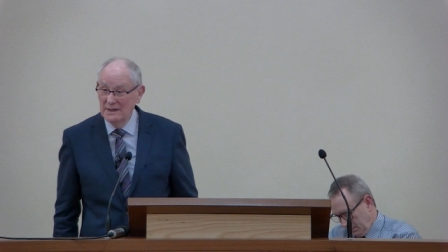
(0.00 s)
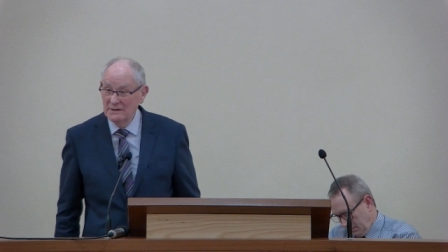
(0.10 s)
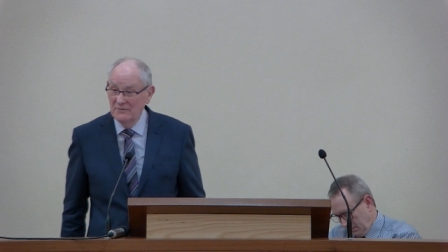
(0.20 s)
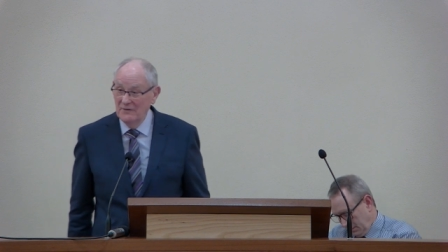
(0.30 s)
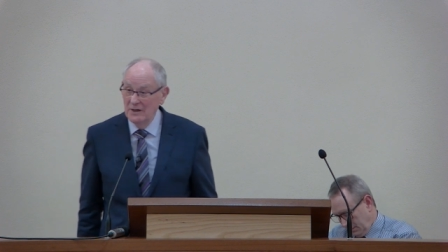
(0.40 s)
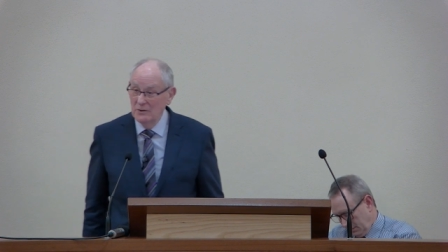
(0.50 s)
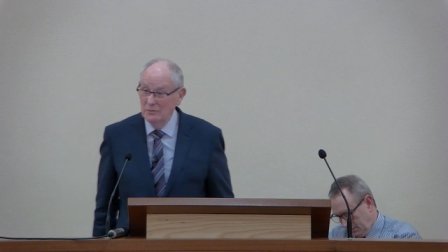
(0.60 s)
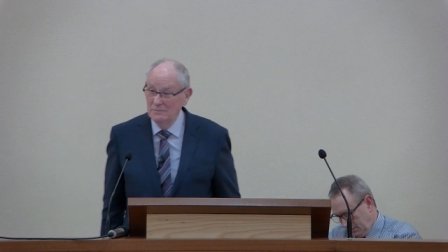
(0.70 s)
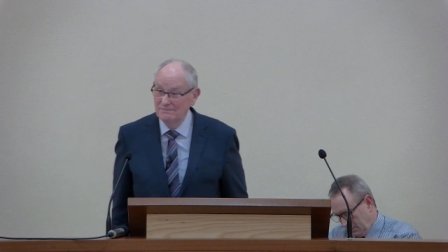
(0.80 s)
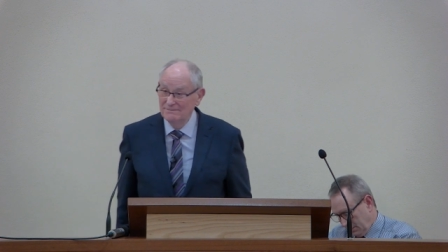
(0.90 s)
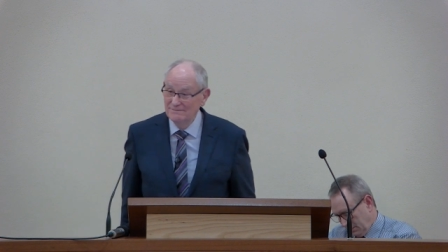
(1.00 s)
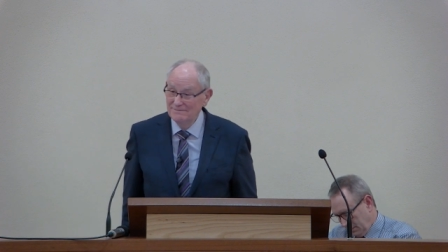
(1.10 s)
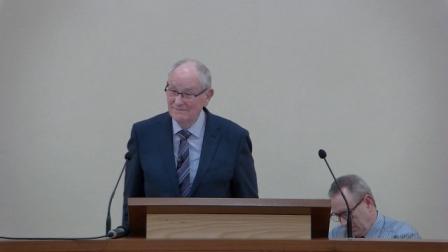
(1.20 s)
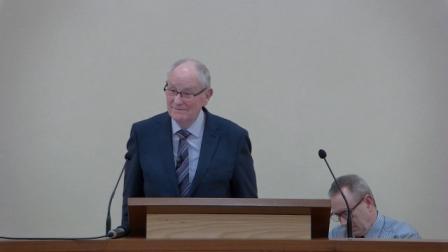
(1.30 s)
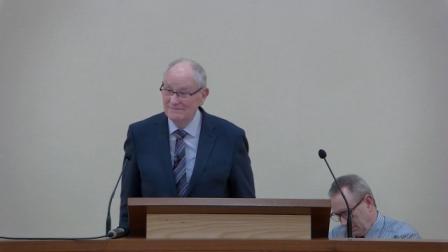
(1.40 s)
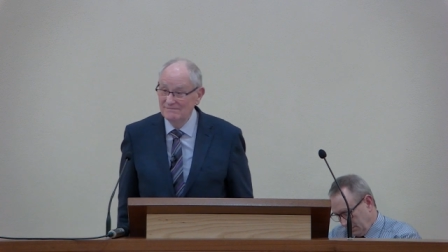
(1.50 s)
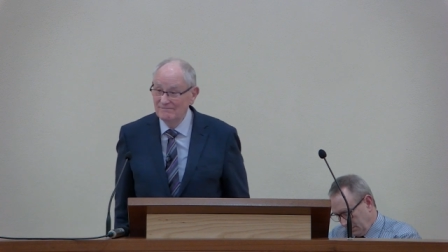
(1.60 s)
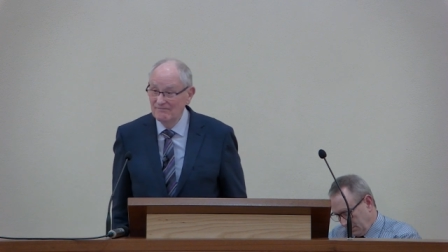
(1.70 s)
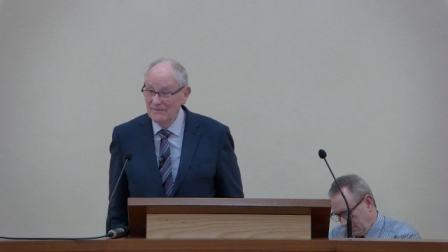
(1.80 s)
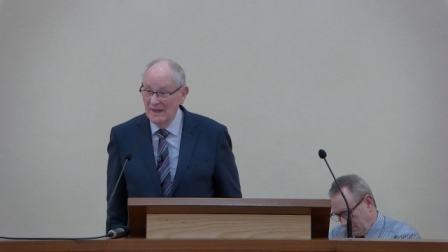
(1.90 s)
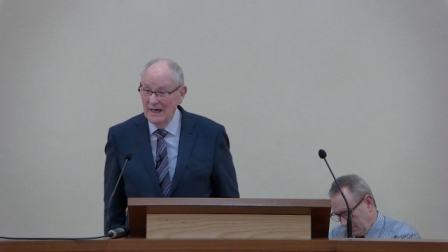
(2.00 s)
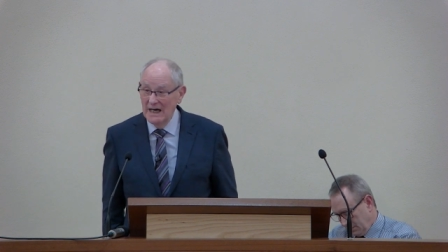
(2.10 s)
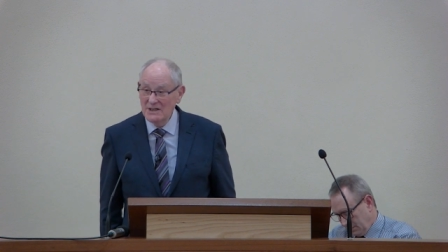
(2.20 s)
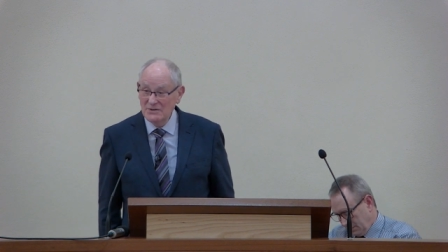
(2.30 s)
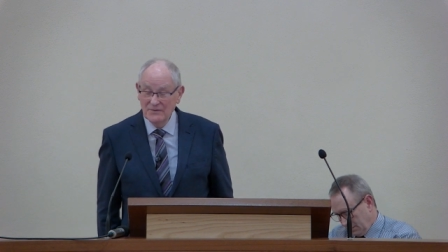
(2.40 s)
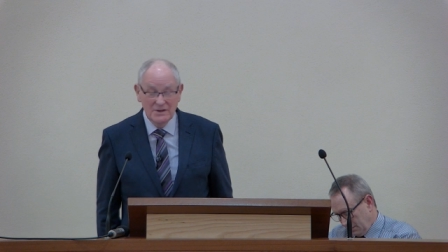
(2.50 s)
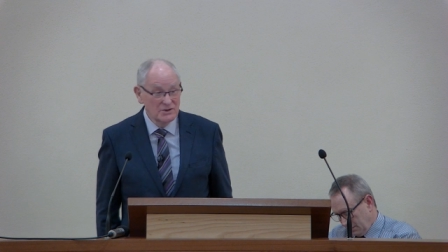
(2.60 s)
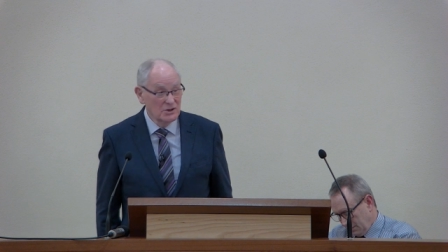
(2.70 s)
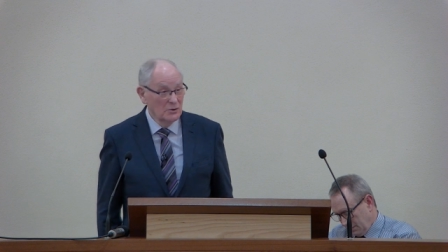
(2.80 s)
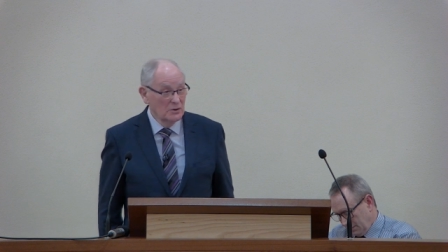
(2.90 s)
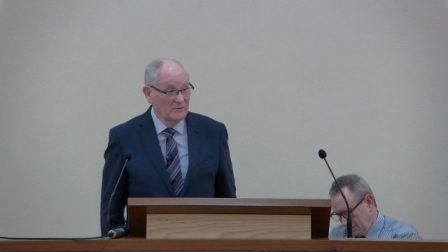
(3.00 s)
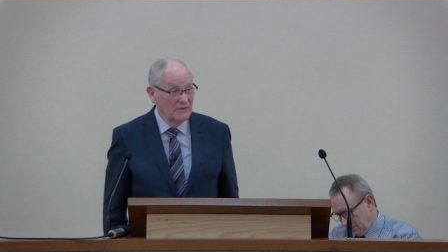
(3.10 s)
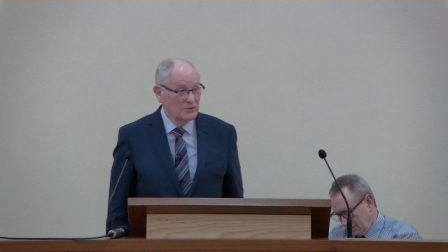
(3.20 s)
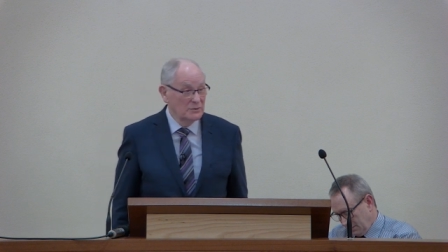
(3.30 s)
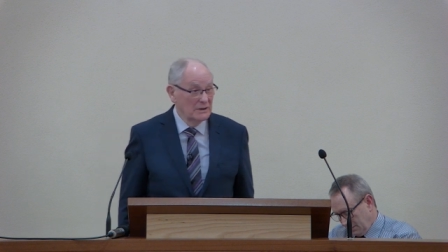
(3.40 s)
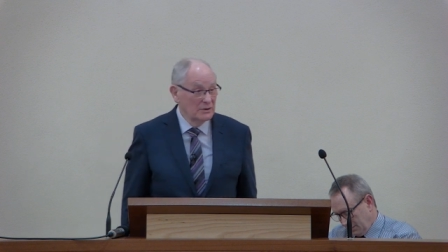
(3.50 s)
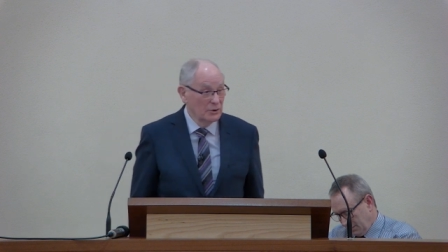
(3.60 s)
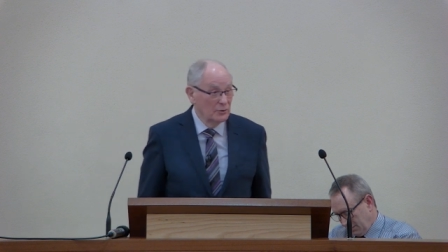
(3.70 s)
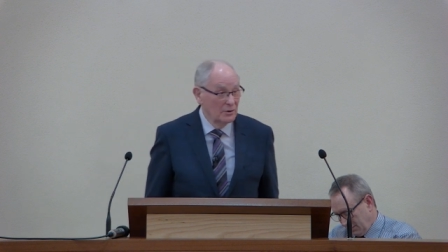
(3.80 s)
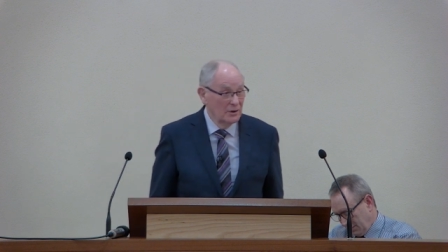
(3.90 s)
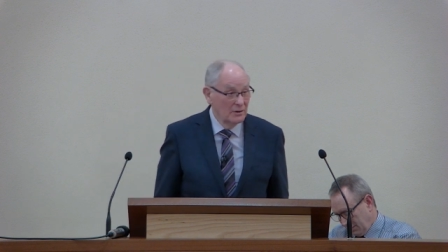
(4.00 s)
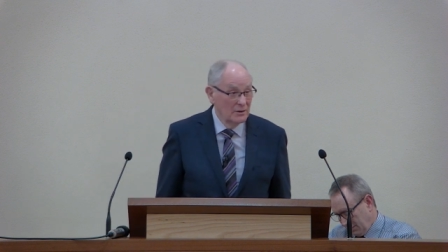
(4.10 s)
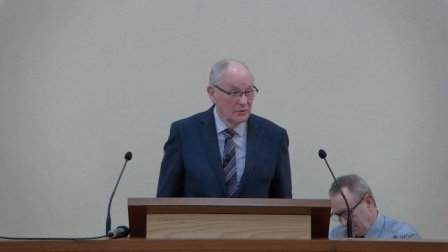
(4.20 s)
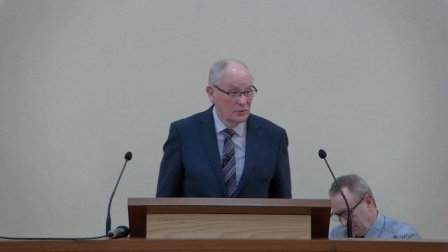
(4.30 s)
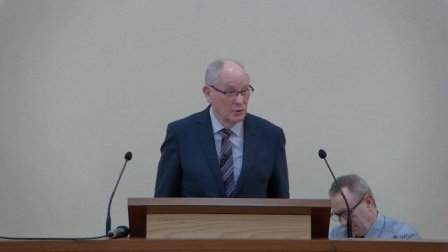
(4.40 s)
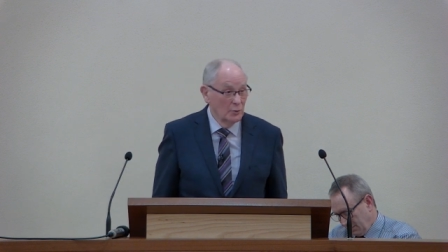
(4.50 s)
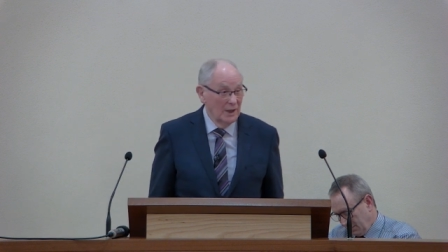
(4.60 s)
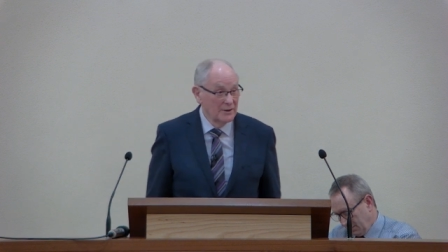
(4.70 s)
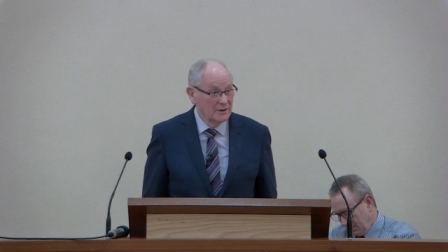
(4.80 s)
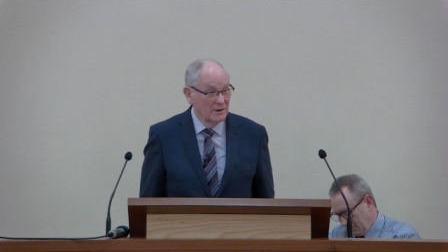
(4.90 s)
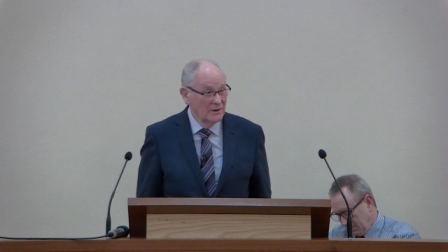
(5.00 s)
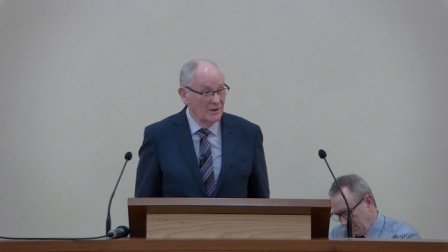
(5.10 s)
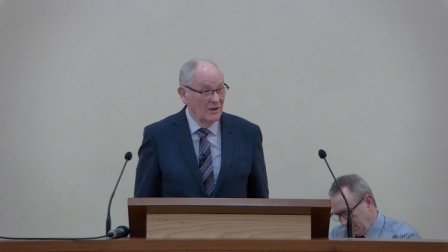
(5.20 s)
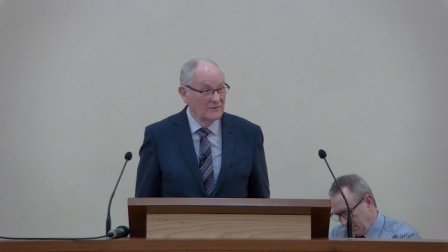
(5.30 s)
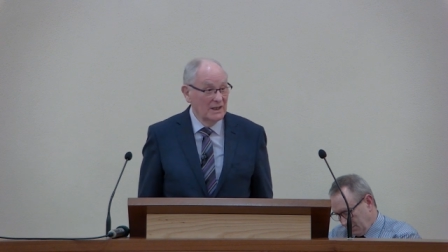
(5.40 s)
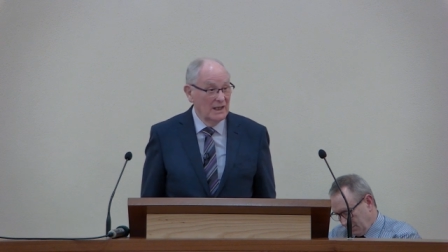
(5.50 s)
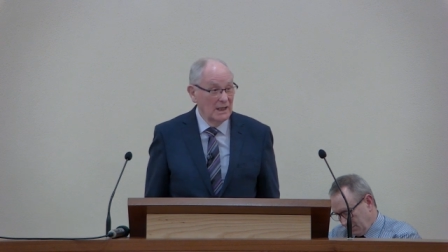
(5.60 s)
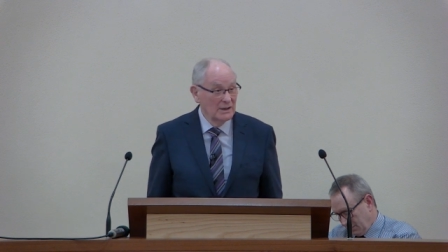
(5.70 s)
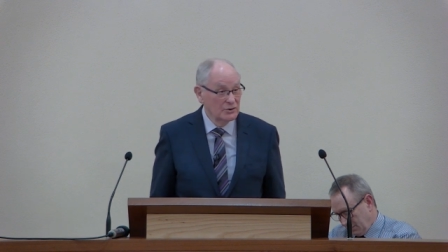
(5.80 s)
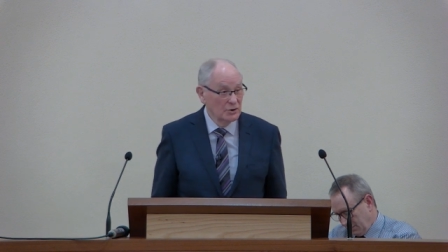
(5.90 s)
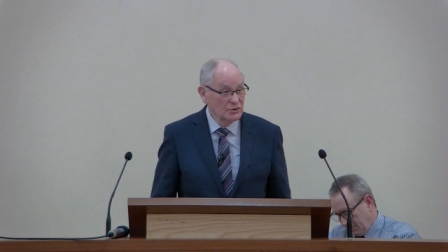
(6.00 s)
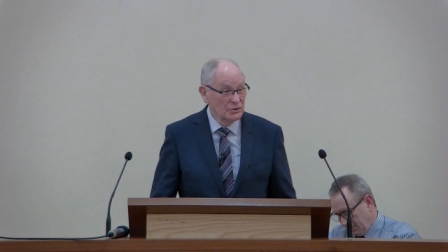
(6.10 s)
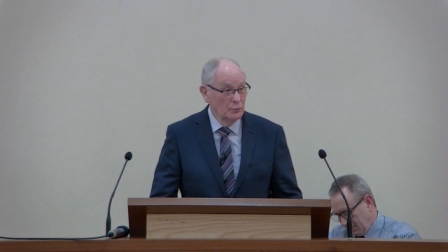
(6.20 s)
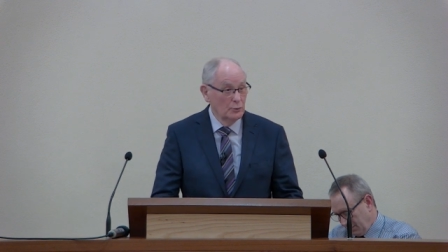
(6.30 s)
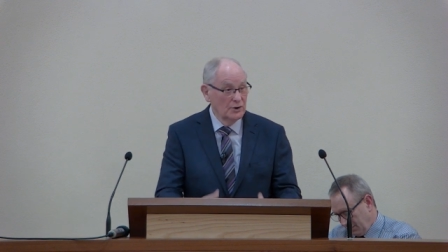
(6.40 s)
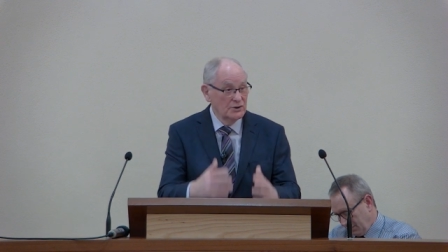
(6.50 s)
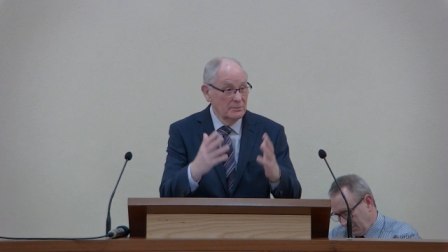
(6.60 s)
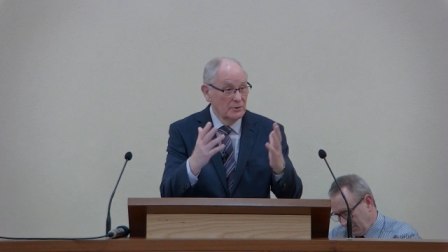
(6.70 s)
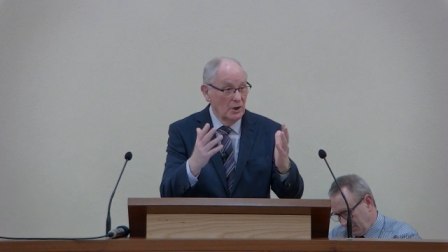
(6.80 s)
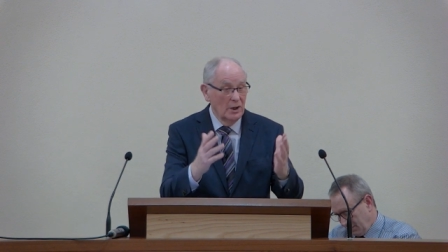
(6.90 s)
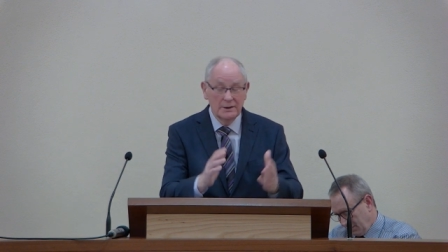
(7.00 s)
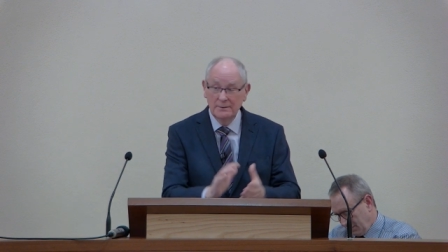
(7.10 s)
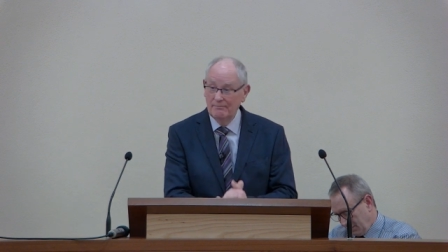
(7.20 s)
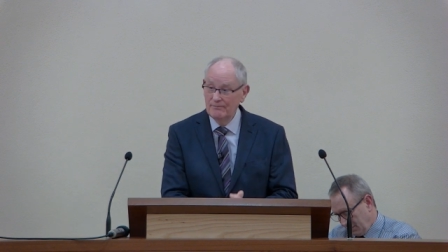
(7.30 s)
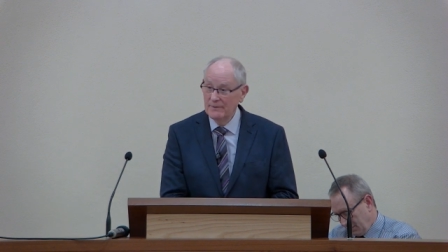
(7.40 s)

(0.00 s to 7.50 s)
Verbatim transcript: went to Pharaoh, asked for the children of Israel to go out of the land just to worship God,